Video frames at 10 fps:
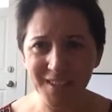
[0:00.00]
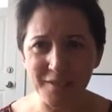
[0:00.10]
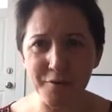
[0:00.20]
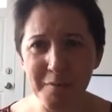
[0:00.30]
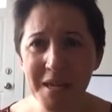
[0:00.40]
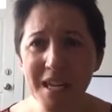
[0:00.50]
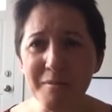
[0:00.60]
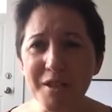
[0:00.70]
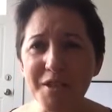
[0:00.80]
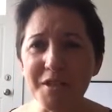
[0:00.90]
For me,
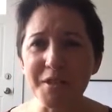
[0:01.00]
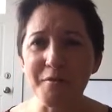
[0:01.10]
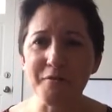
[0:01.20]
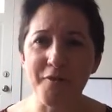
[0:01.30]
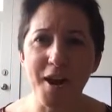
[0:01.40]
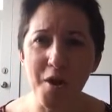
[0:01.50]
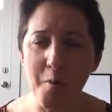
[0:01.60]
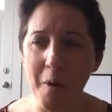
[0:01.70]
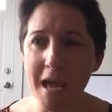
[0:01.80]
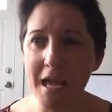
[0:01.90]
it was just so far
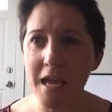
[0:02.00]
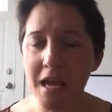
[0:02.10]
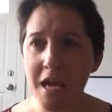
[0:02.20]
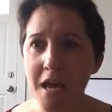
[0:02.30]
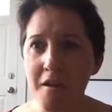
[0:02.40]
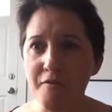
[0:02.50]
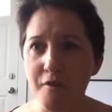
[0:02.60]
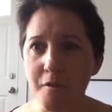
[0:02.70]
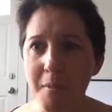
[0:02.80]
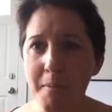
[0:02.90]
away
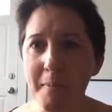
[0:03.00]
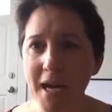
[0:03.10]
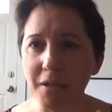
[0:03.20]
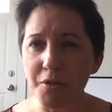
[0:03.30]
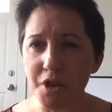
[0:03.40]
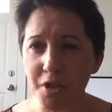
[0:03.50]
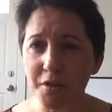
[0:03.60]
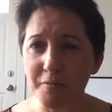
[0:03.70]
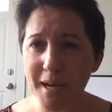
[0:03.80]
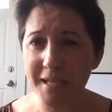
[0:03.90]
from my
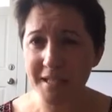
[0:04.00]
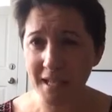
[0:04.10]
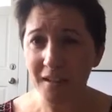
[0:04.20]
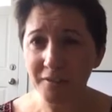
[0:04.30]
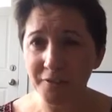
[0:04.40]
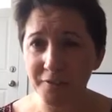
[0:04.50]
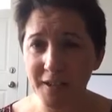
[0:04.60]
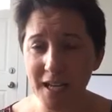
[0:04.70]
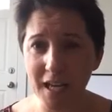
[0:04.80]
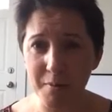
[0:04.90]
notion of myself.
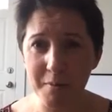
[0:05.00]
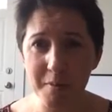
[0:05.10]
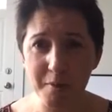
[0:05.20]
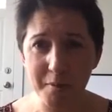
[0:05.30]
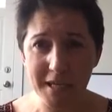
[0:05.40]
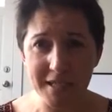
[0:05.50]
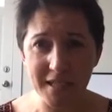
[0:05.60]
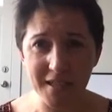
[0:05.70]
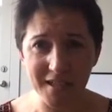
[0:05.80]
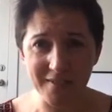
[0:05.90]
Like, I remember when he
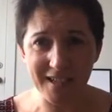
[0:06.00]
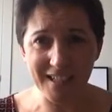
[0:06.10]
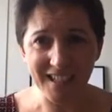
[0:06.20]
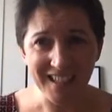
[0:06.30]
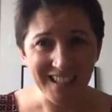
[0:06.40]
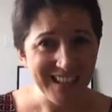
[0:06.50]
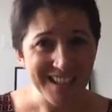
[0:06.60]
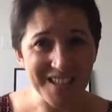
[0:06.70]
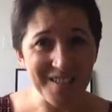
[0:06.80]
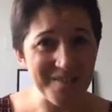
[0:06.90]
said that, I'm like,
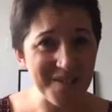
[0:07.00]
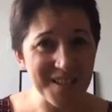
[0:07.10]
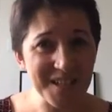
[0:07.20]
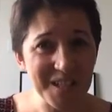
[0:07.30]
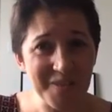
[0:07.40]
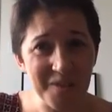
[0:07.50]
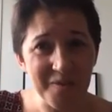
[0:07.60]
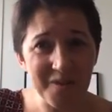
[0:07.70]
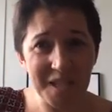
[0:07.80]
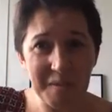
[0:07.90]
no, this is
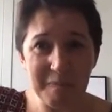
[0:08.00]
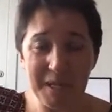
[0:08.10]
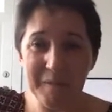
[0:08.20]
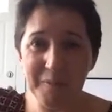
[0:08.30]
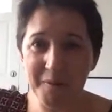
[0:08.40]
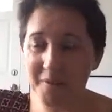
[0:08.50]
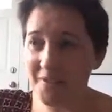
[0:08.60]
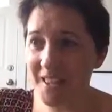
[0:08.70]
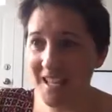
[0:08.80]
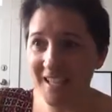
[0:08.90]
for these
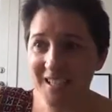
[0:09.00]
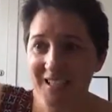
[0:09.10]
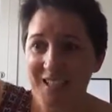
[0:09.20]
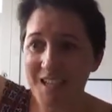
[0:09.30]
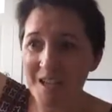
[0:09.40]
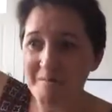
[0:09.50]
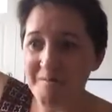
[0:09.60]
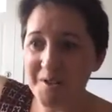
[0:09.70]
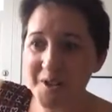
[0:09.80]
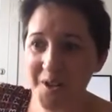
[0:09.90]
people there
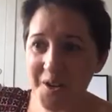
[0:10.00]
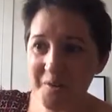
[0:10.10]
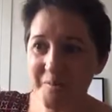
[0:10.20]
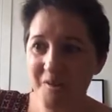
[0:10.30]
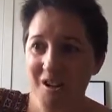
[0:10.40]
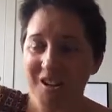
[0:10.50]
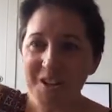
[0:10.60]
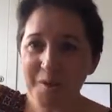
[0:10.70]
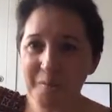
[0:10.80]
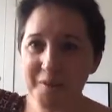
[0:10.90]
who are
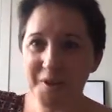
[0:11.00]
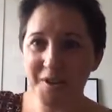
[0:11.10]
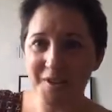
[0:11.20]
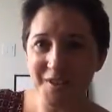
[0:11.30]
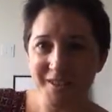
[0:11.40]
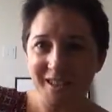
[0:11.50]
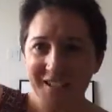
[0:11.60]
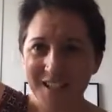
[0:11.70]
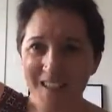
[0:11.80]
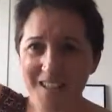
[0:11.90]
entrepreneurs,
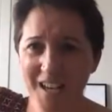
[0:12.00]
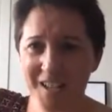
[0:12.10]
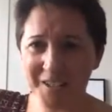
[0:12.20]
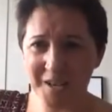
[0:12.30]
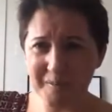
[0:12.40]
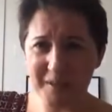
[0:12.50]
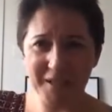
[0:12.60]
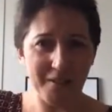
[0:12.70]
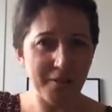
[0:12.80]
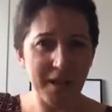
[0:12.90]
starting their startup
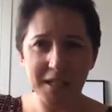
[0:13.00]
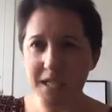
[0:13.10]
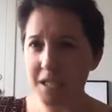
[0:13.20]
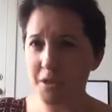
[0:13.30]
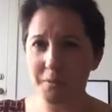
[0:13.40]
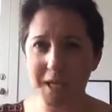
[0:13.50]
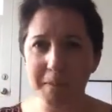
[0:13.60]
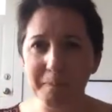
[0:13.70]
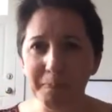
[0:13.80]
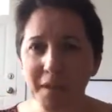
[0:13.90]
and all that. It's not me.